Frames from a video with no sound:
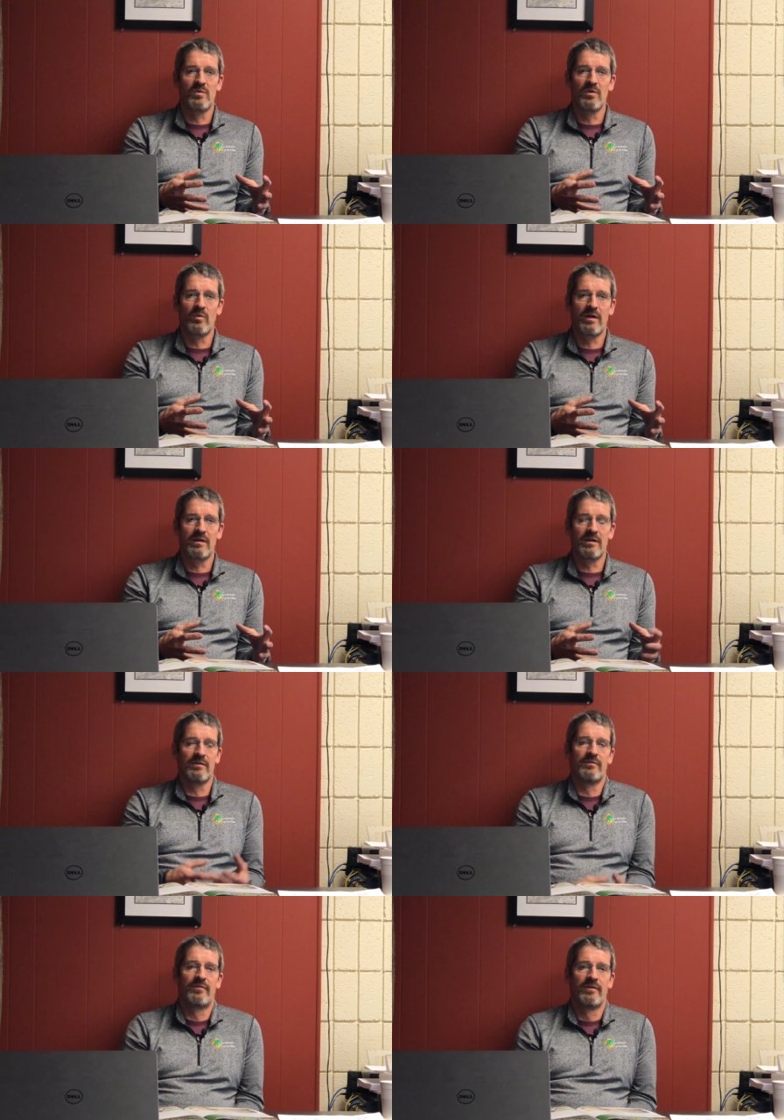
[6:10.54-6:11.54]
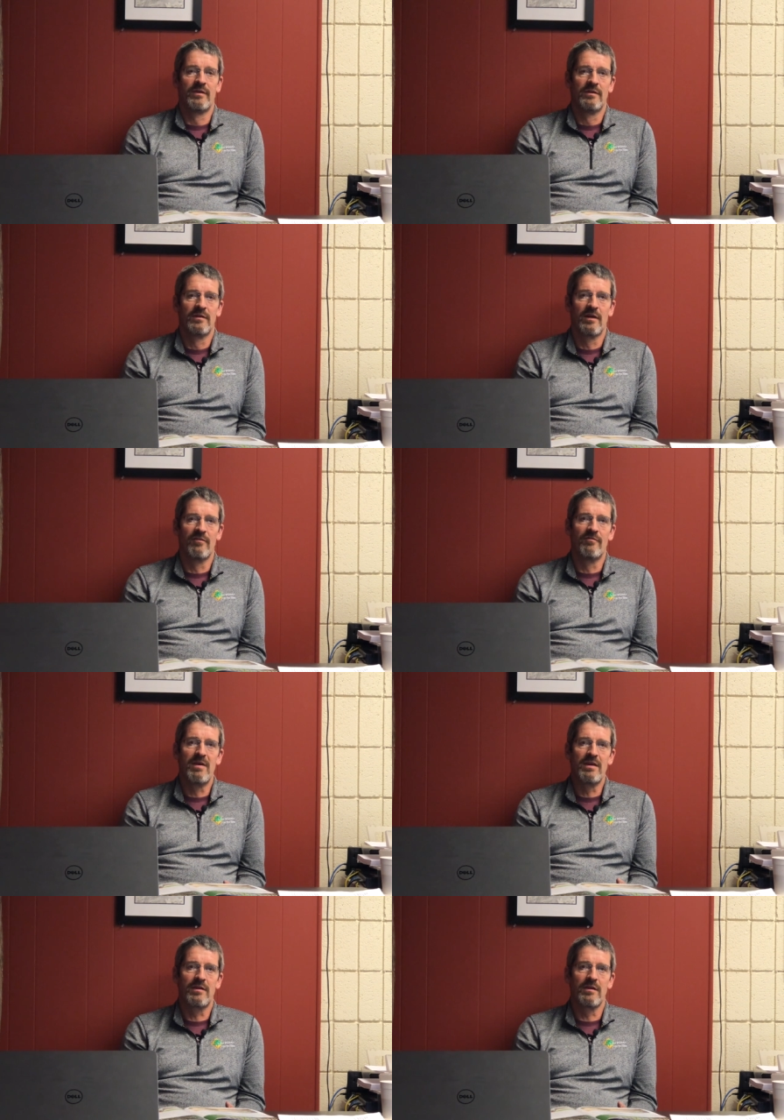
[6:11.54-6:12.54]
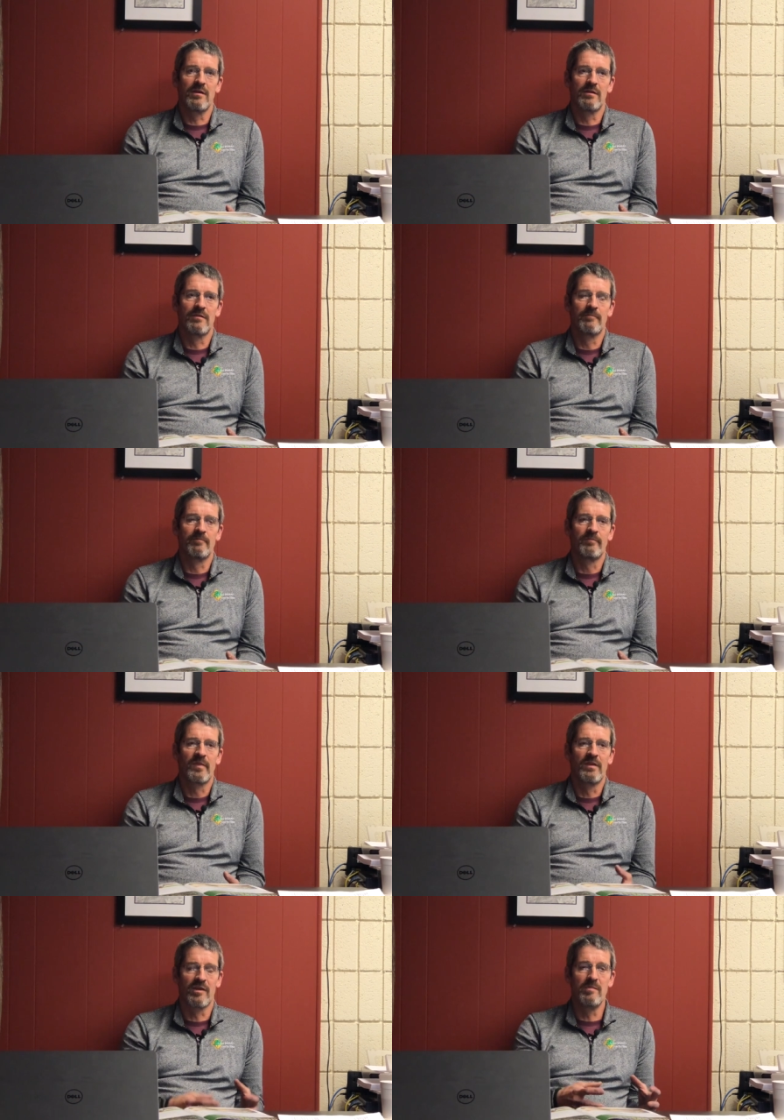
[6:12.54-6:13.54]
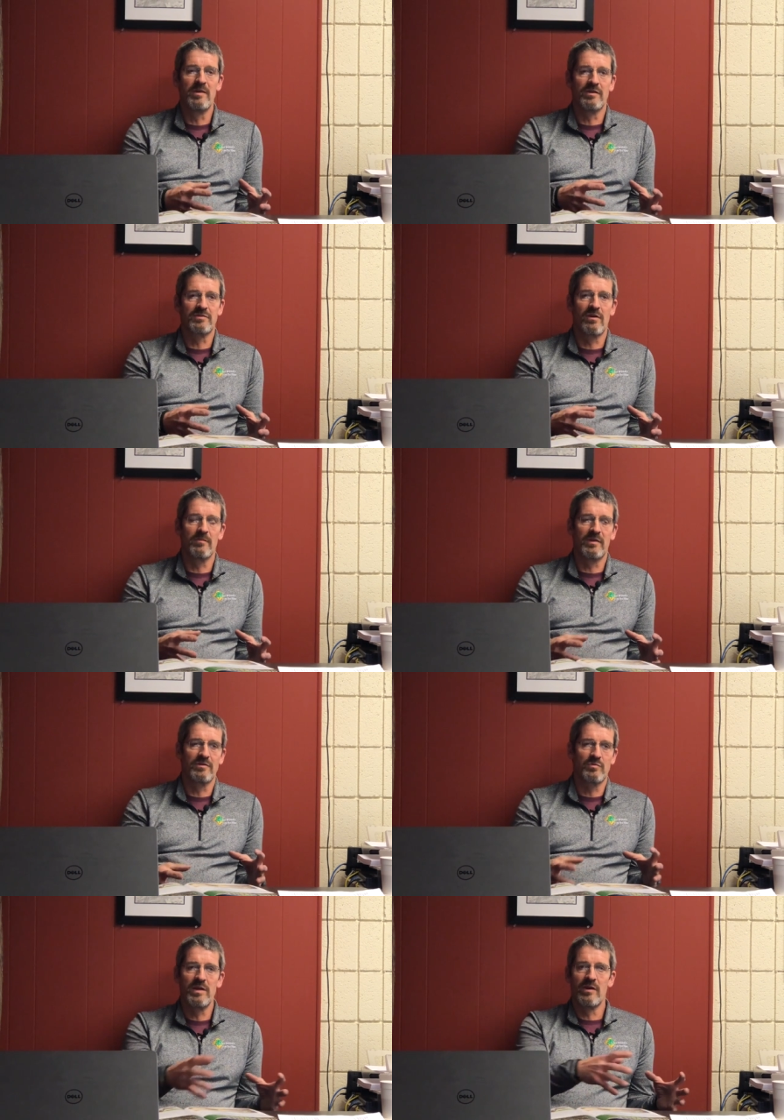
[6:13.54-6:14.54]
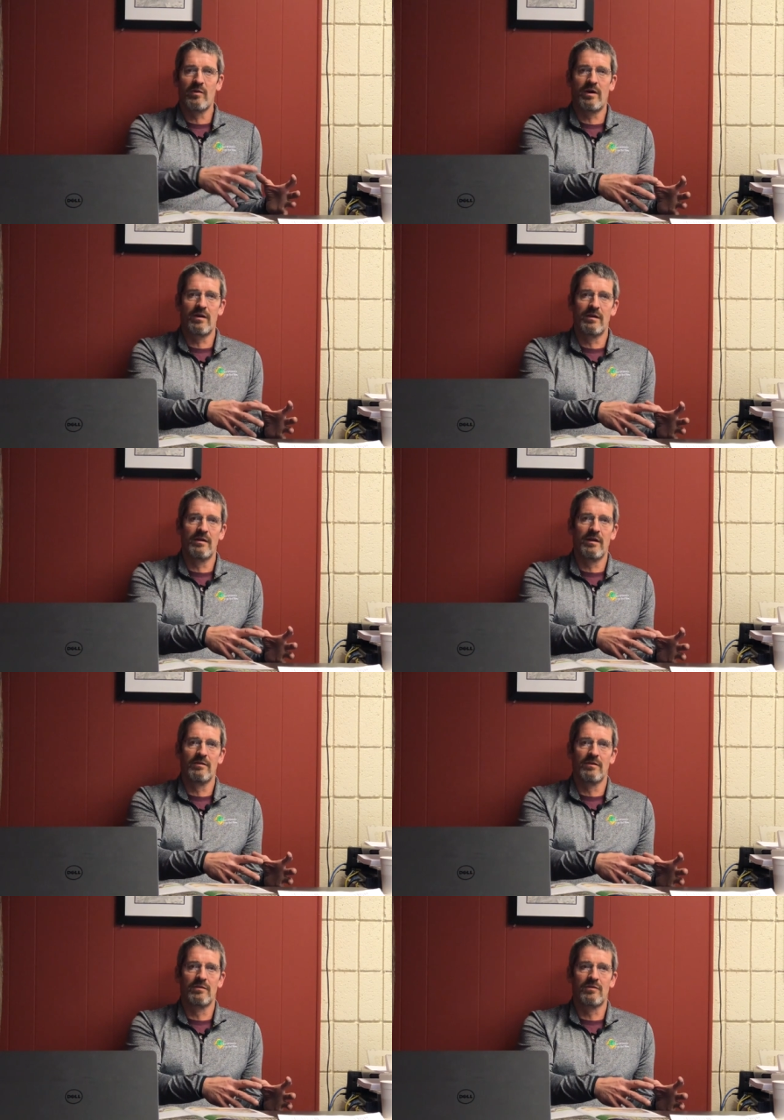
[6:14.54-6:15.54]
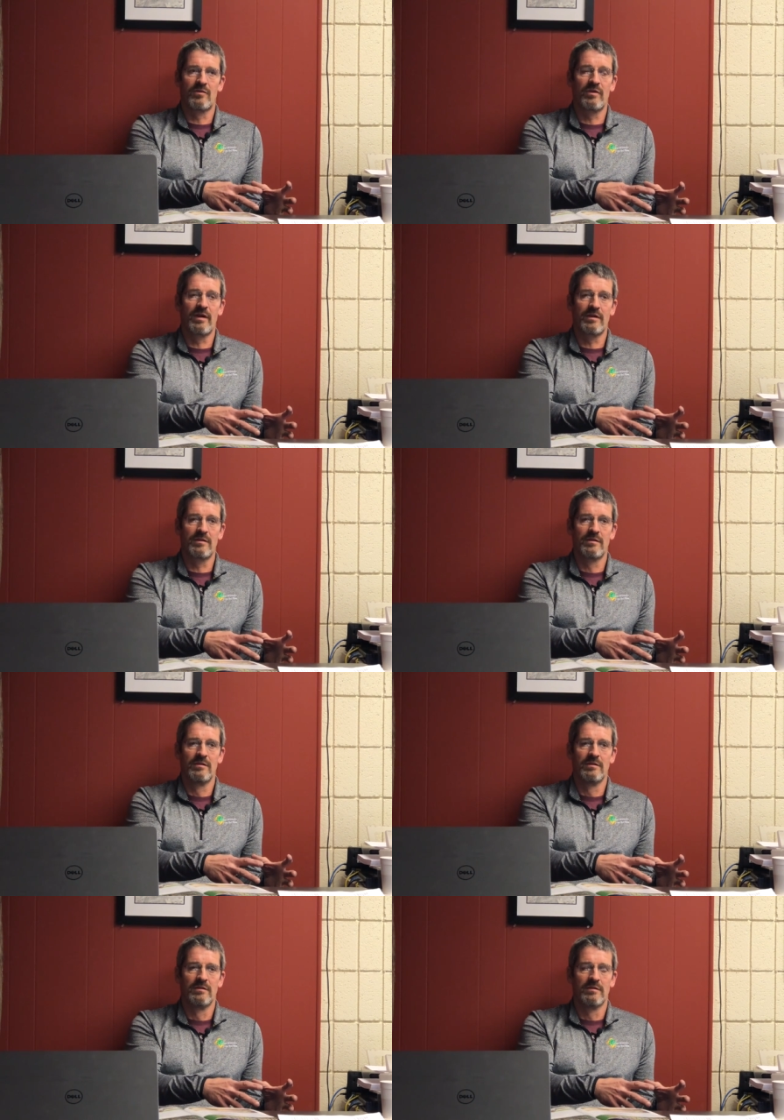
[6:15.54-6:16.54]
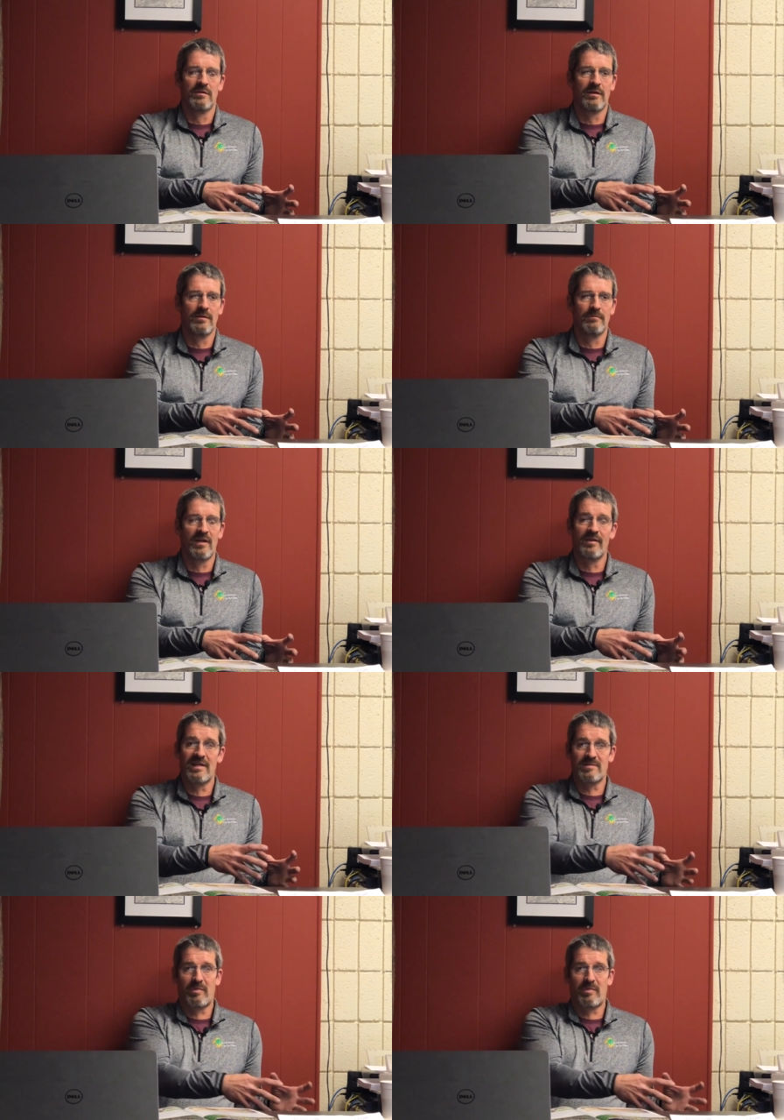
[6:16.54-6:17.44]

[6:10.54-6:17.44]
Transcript: one way of making the community strong, because we can go out and create a nice